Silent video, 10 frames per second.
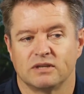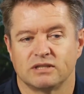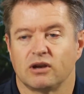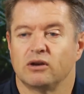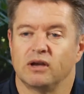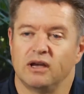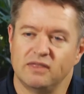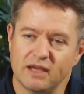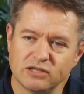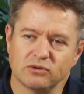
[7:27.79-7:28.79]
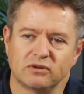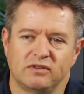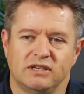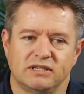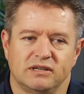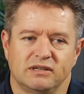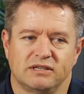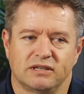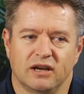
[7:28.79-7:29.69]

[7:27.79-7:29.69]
So in that sort of instance,